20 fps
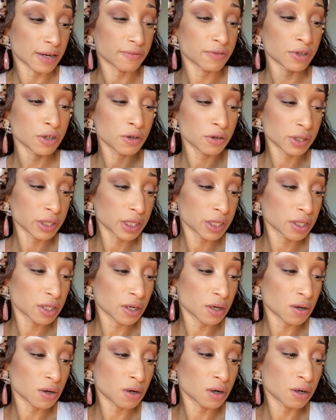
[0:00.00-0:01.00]
gonna
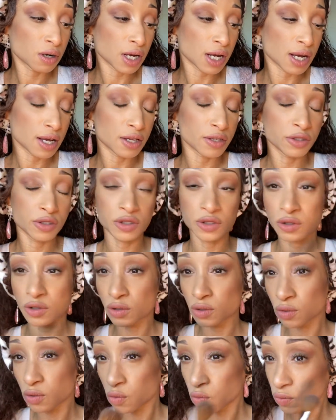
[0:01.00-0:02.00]
go
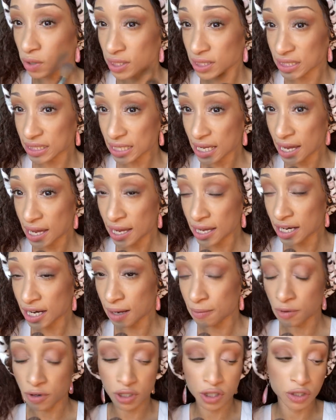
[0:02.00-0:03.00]
do one side.
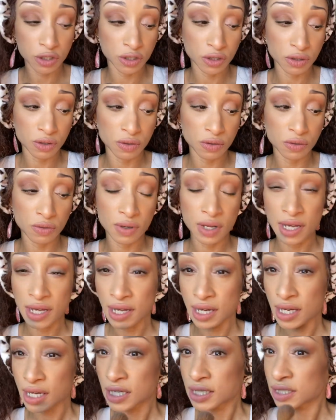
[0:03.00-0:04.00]
I'm gonna do
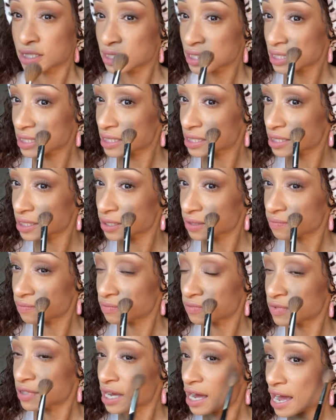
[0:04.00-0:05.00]
just
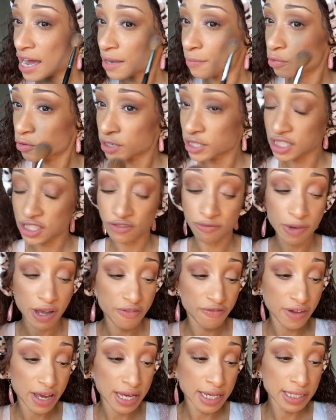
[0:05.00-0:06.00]
the high points of my
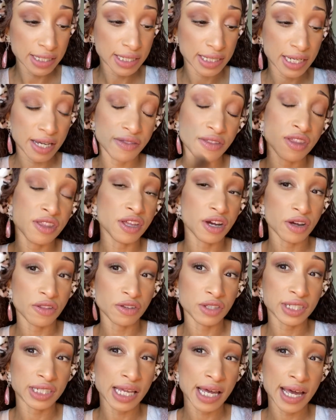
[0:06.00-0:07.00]
face, and then the other
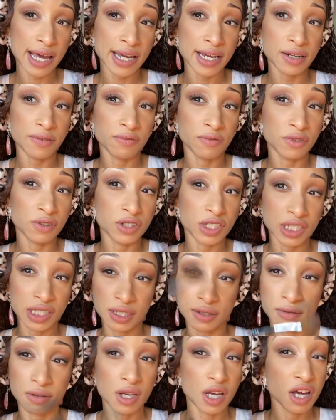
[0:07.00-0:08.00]
side, we'll
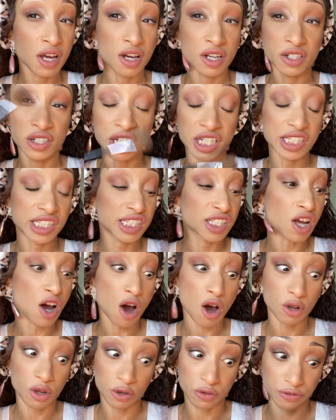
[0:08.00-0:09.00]
just dust it
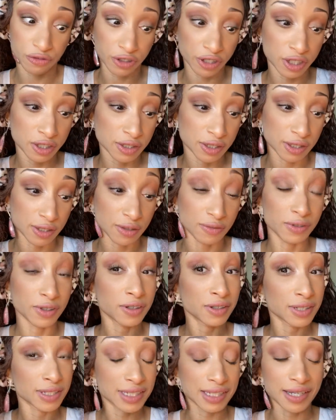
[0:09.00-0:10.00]
all over. So we're
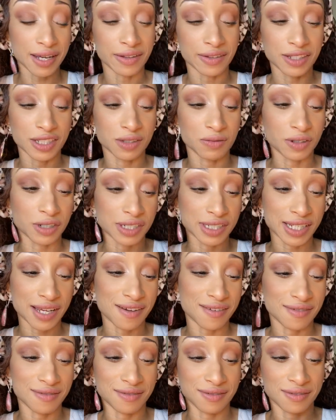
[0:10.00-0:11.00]
gonna see how this works
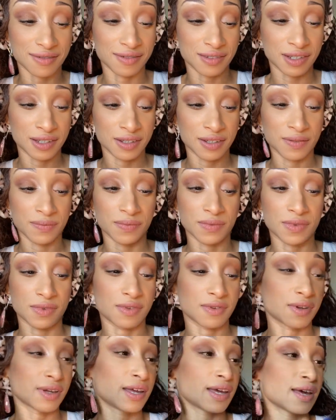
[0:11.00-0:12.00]
out.
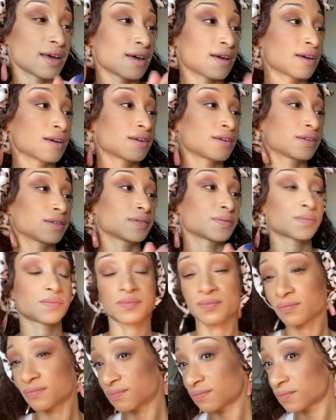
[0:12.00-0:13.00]
Okay.
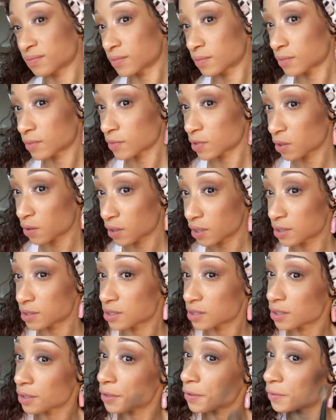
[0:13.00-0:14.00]
All right,
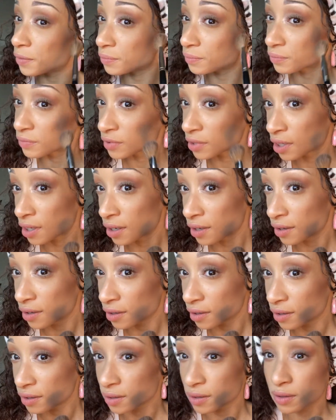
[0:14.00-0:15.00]
so
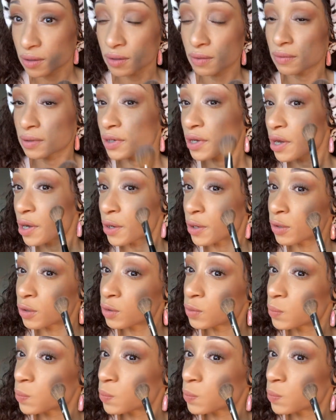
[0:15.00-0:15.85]
here we go.